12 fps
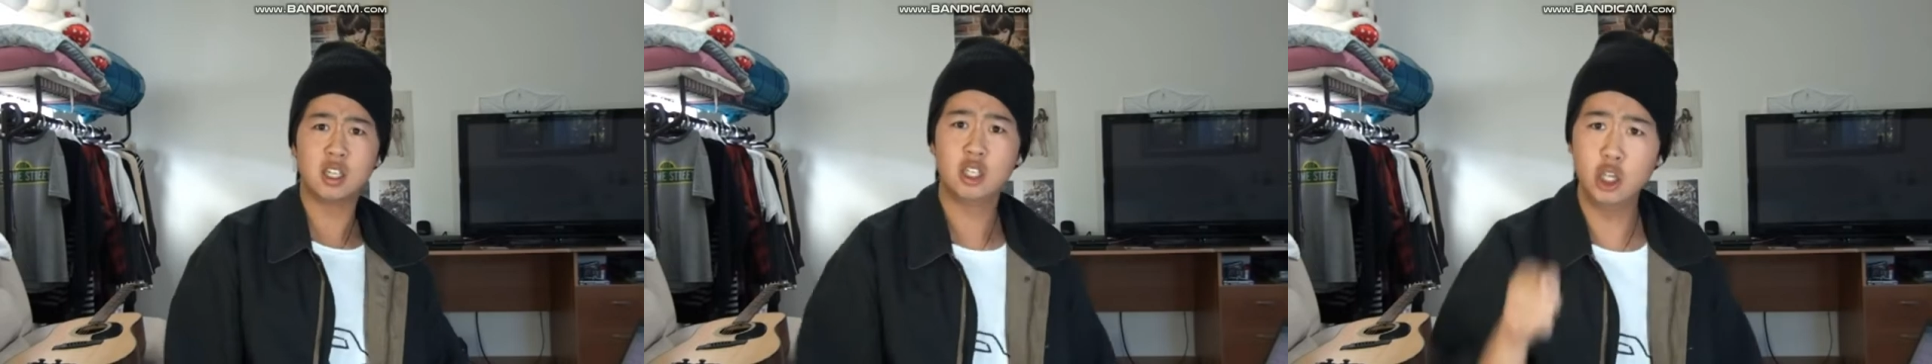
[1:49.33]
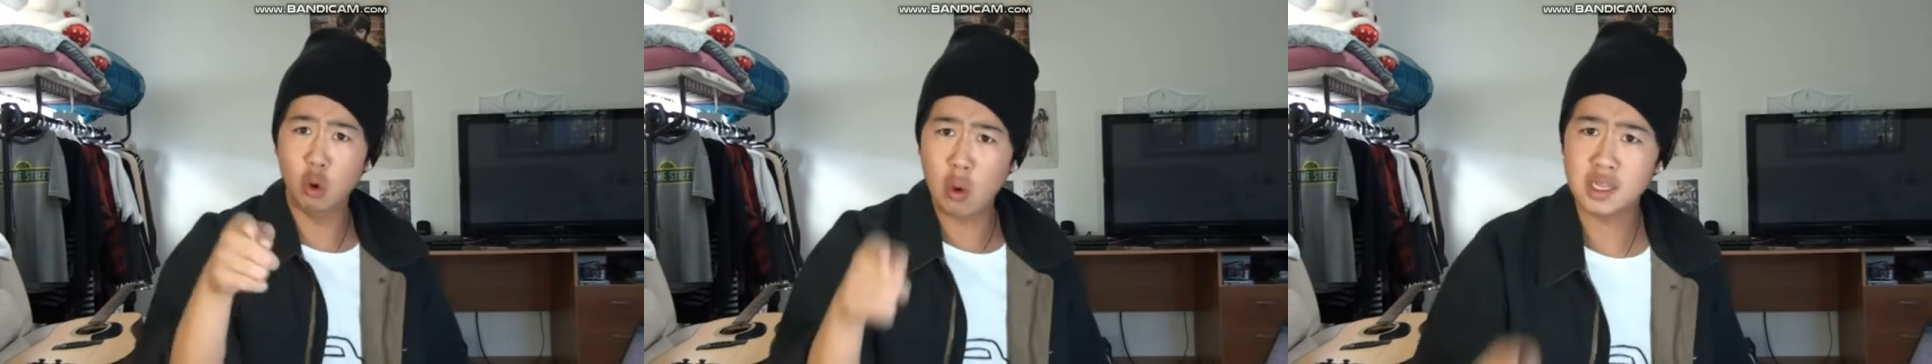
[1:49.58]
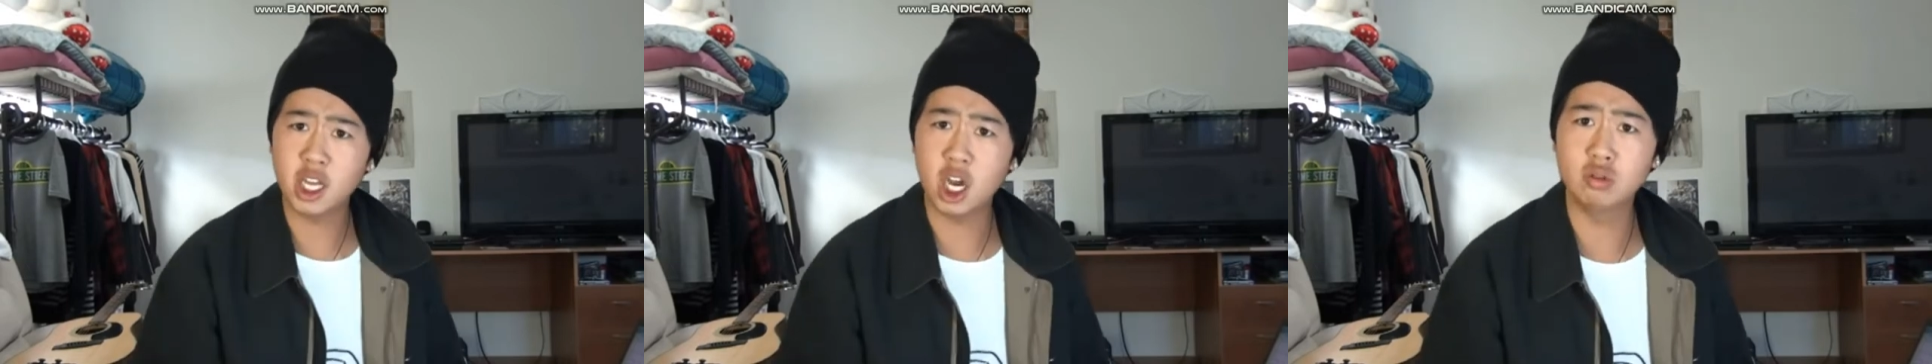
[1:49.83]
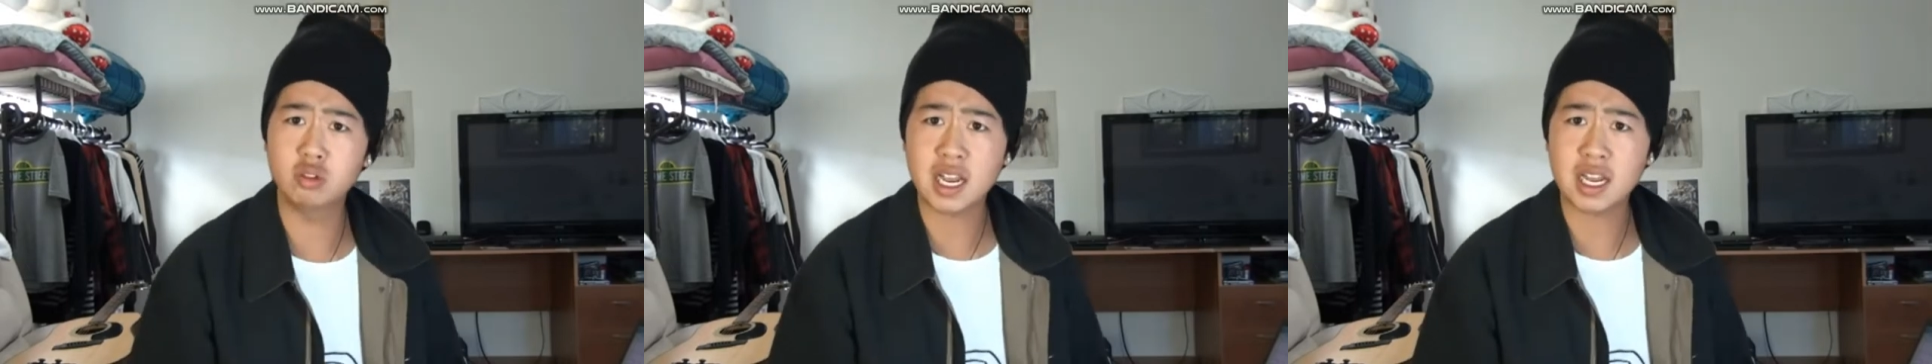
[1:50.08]
You want
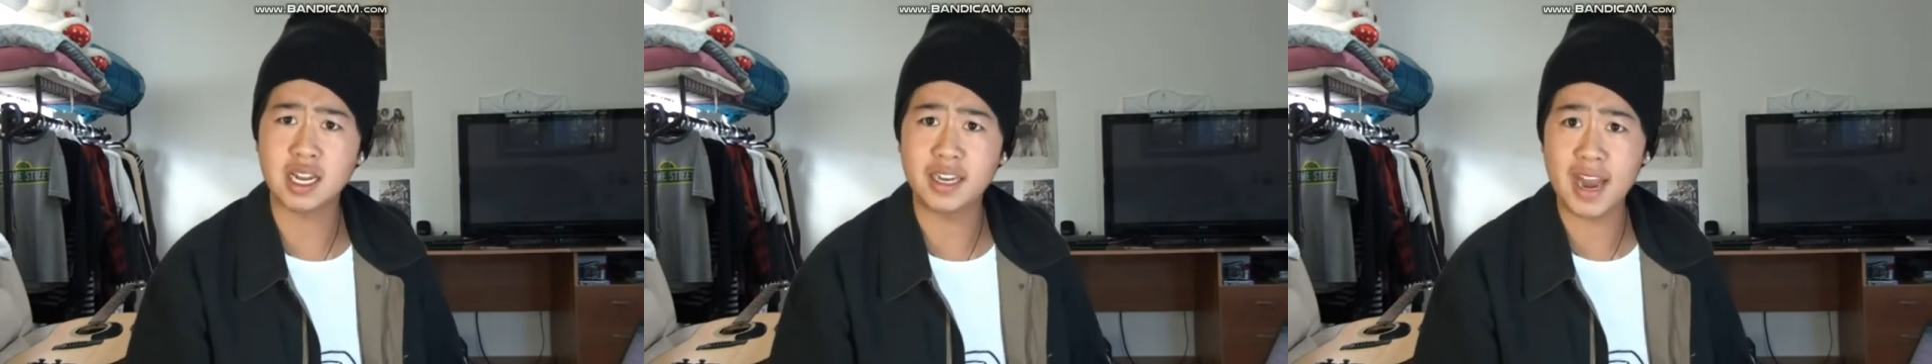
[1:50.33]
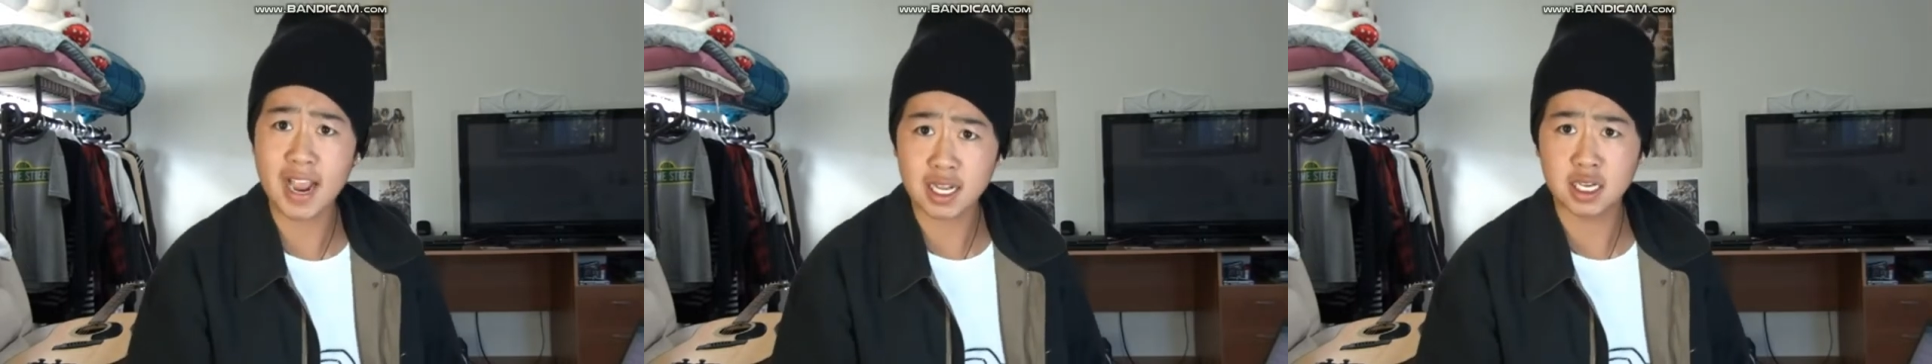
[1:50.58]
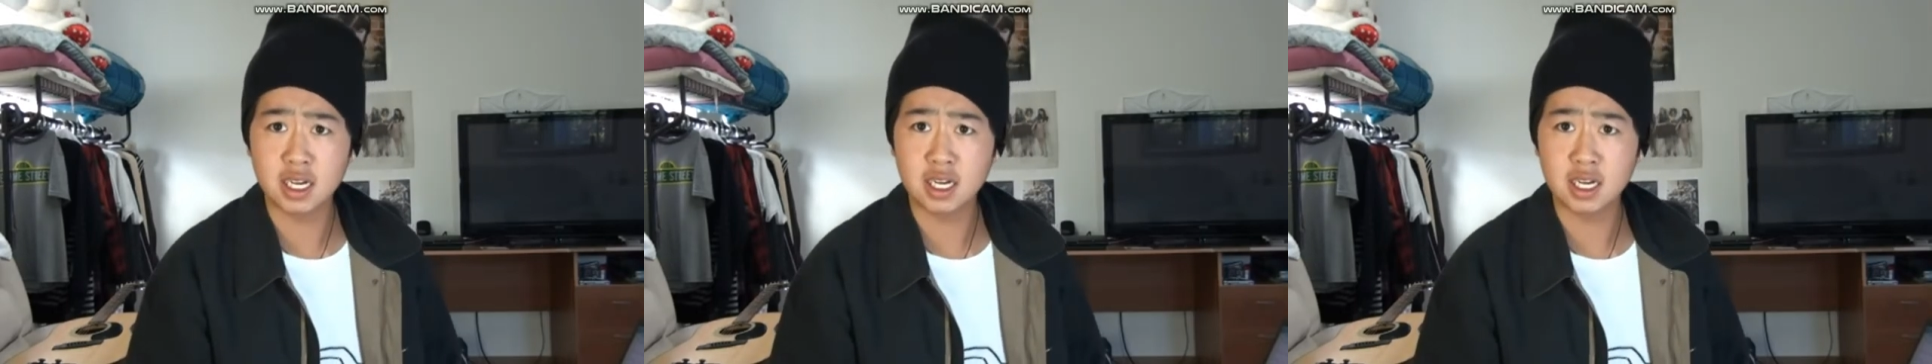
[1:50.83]
to suck a dick?